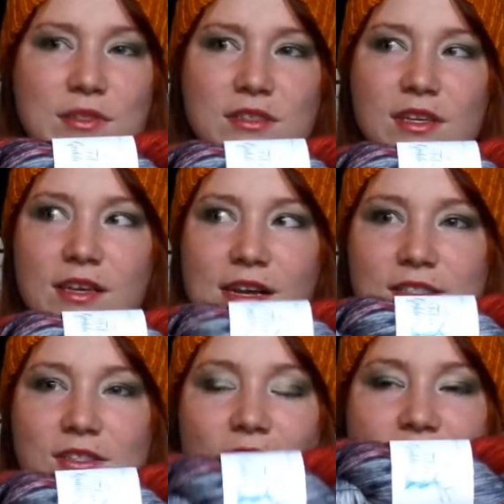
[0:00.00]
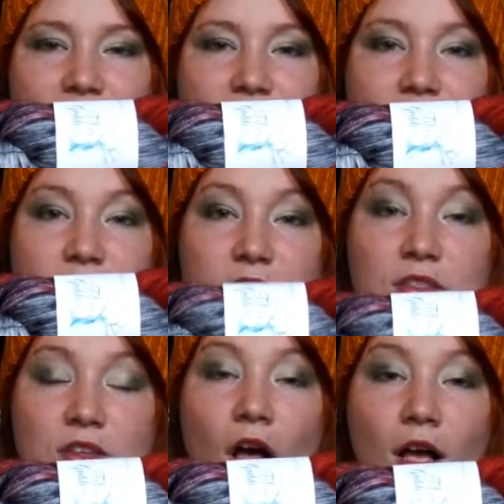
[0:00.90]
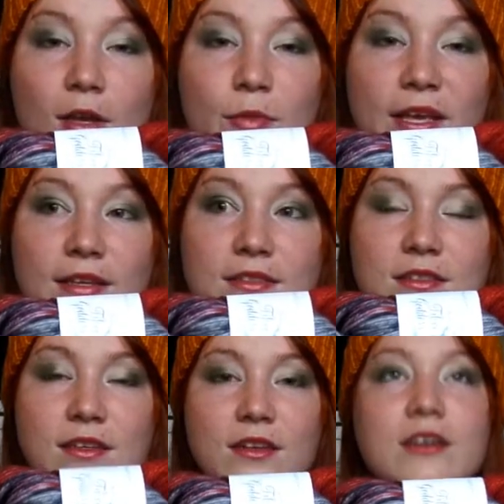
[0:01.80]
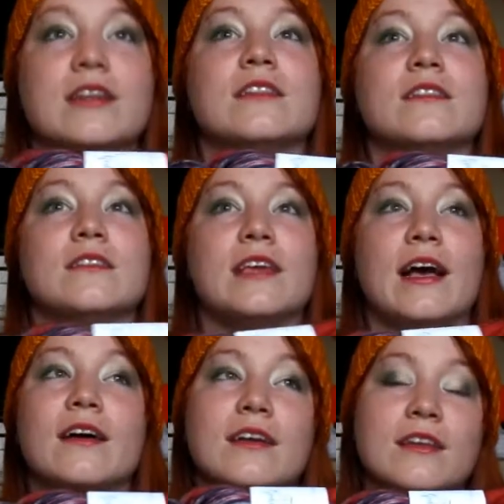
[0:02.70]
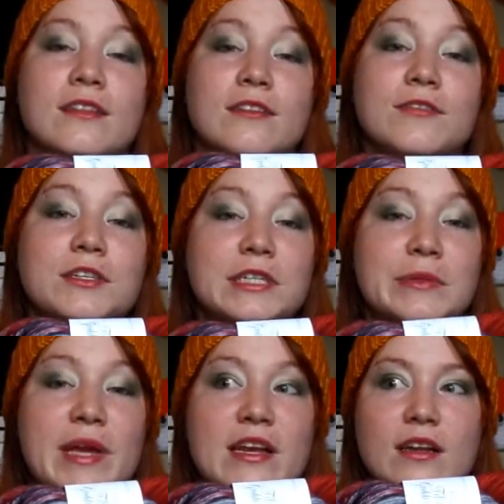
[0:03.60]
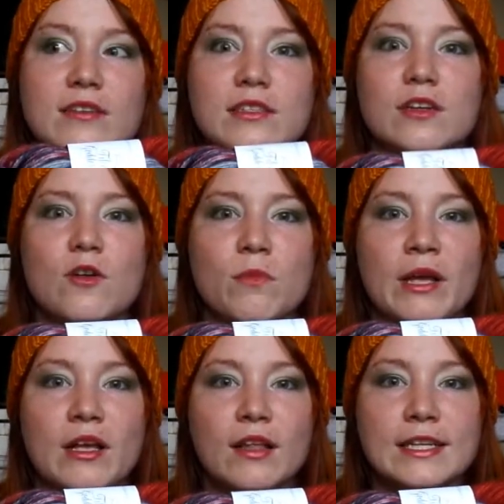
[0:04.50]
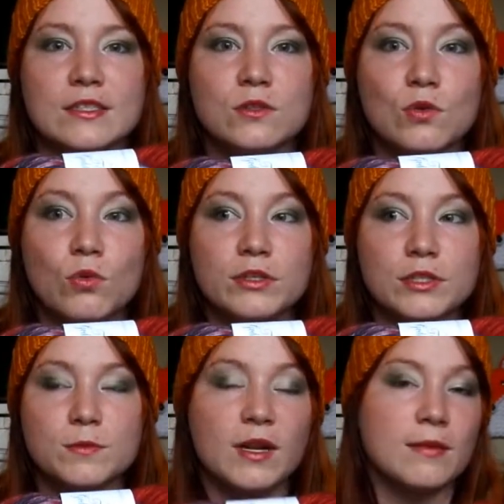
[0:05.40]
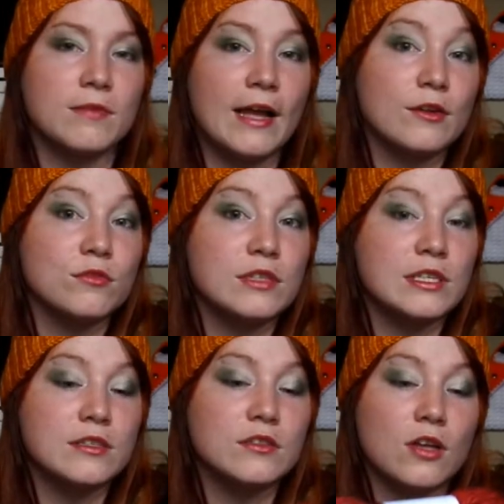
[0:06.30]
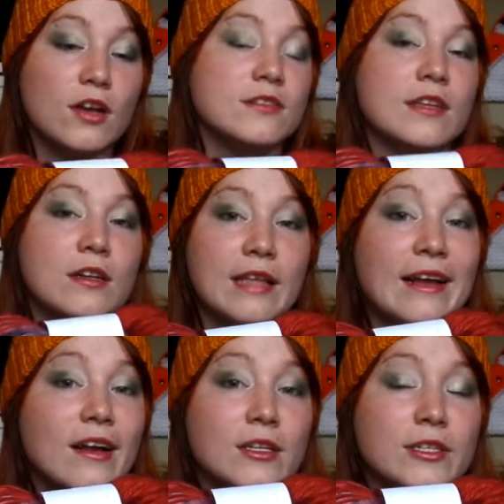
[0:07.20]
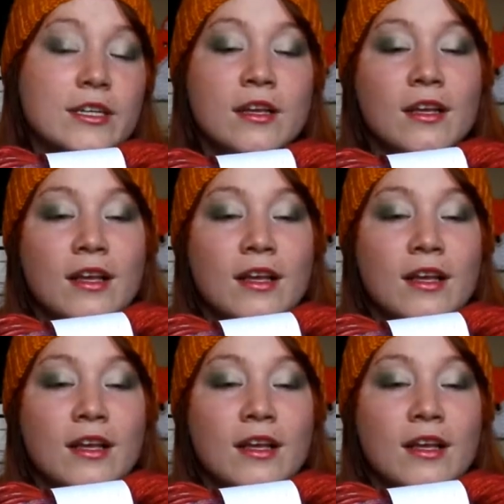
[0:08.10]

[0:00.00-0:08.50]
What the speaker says: I was looking and I saw this in the sock base, or in the fingering weight, and I was like, oh my god, that's gorgeous, but I don't need socks that are that color.